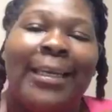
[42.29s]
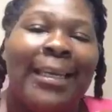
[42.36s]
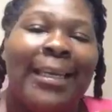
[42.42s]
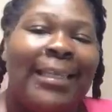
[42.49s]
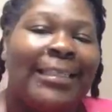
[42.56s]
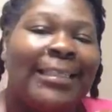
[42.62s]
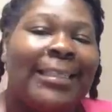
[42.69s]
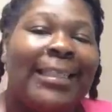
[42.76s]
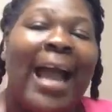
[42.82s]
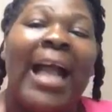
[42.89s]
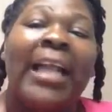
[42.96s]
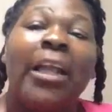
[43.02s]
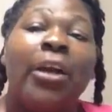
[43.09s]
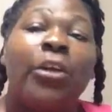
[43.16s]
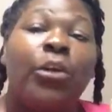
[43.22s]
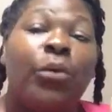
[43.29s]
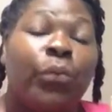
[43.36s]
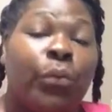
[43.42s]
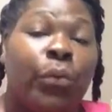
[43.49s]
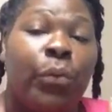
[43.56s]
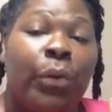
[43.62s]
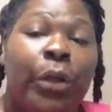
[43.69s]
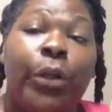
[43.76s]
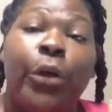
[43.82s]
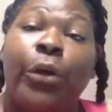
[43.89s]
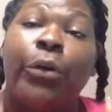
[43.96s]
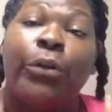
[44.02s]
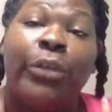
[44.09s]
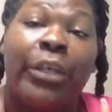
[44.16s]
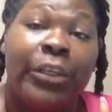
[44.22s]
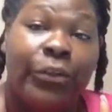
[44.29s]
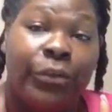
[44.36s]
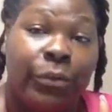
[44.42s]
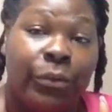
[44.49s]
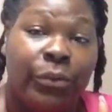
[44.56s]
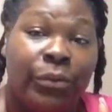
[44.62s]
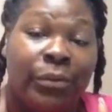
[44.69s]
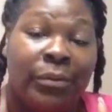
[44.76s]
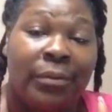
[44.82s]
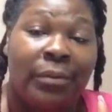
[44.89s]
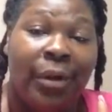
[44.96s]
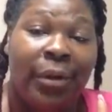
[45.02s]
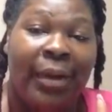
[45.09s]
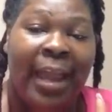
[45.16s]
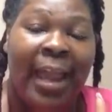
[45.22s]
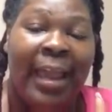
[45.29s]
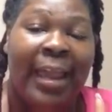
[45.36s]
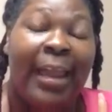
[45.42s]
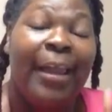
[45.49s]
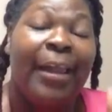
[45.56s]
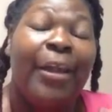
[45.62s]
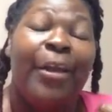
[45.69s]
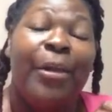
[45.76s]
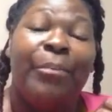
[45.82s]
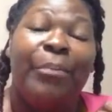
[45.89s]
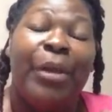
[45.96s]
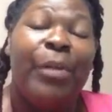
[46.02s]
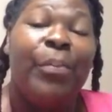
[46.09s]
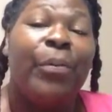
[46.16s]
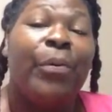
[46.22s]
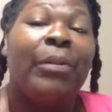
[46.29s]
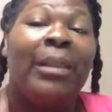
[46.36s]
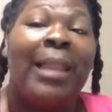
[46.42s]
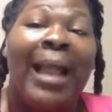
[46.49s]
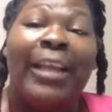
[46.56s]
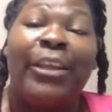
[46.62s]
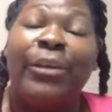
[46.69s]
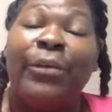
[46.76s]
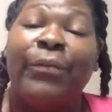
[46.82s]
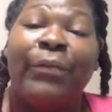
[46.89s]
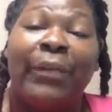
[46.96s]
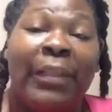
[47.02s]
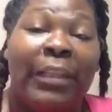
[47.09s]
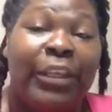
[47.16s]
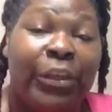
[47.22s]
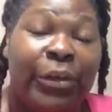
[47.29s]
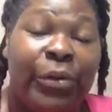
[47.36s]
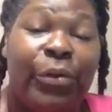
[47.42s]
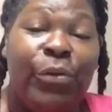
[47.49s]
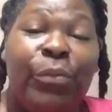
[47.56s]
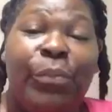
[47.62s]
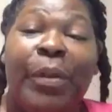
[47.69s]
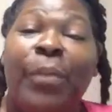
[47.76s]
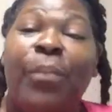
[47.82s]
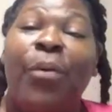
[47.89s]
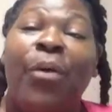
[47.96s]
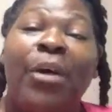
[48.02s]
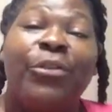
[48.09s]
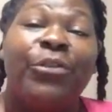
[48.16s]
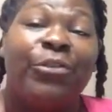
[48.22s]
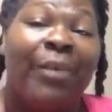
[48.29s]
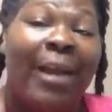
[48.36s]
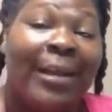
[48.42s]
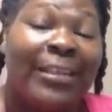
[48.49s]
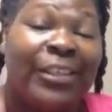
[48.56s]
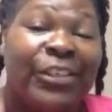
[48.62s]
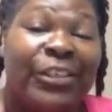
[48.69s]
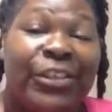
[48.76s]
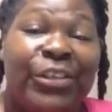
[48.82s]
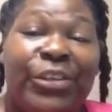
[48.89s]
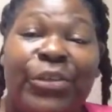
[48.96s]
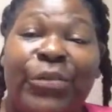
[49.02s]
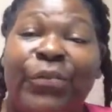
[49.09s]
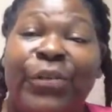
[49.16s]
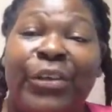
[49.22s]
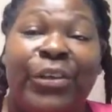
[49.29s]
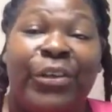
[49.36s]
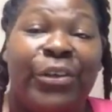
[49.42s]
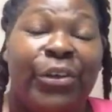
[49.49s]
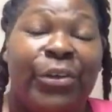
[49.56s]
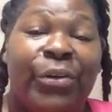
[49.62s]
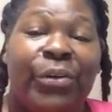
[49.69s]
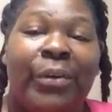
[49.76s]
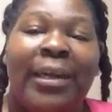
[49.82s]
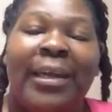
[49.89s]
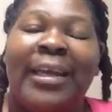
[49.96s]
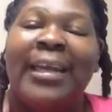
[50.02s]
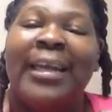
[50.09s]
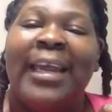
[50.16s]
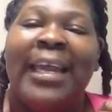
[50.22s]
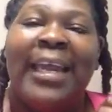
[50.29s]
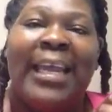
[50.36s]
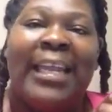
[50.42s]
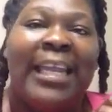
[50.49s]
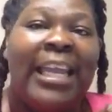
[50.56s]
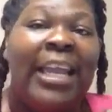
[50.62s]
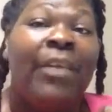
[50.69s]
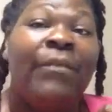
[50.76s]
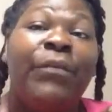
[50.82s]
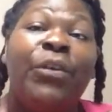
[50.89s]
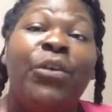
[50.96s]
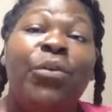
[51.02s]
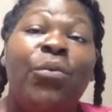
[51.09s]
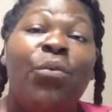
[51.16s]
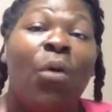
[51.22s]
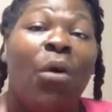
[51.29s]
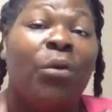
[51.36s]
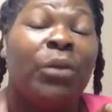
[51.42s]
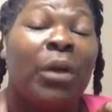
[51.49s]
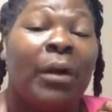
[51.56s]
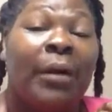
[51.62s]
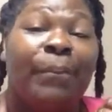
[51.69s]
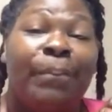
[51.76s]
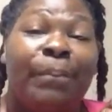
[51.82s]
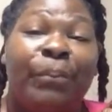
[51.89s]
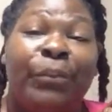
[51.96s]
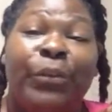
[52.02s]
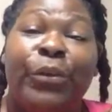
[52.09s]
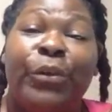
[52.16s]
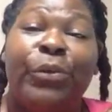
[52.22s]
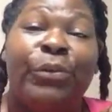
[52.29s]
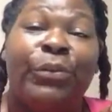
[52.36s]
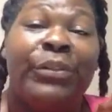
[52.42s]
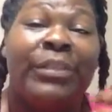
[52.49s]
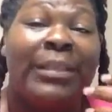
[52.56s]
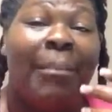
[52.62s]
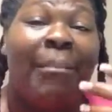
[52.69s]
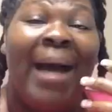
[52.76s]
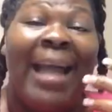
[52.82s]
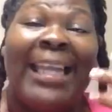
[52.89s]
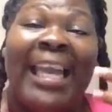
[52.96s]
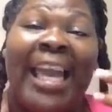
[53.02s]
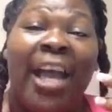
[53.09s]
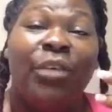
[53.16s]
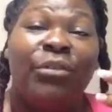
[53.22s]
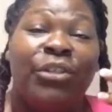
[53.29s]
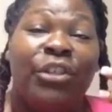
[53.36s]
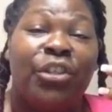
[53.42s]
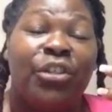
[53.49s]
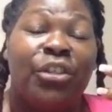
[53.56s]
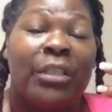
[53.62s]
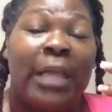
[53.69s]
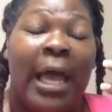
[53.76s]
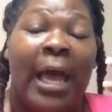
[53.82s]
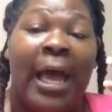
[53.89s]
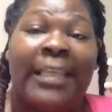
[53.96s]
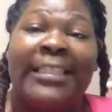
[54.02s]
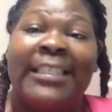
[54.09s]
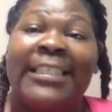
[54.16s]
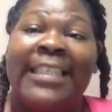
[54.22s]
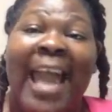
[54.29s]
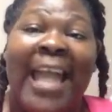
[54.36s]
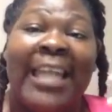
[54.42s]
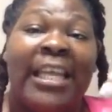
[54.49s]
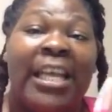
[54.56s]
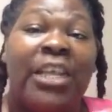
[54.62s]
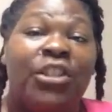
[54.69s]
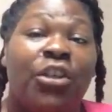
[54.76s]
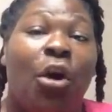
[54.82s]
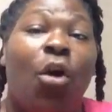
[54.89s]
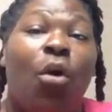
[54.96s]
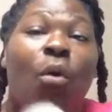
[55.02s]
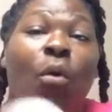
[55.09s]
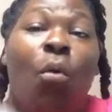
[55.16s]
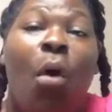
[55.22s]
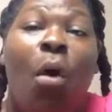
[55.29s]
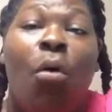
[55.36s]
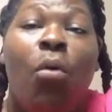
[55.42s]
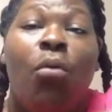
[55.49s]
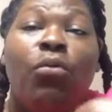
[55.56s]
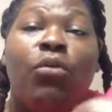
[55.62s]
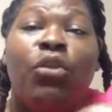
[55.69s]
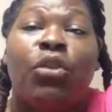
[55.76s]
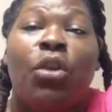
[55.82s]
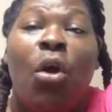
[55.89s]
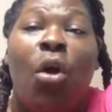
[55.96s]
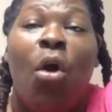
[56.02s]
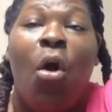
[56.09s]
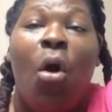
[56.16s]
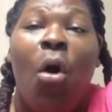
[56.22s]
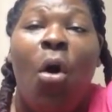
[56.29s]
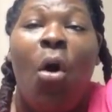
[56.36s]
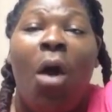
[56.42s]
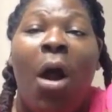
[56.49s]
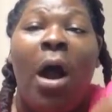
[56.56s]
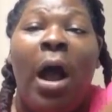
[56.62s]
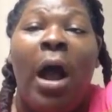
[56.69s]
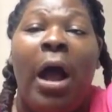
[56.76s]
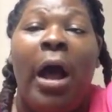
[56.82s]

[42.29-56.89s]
It's not going to ruin your credentials, okay? People like you for you. People are attracted to you for you. And if you want to use somebody else's status or quotes or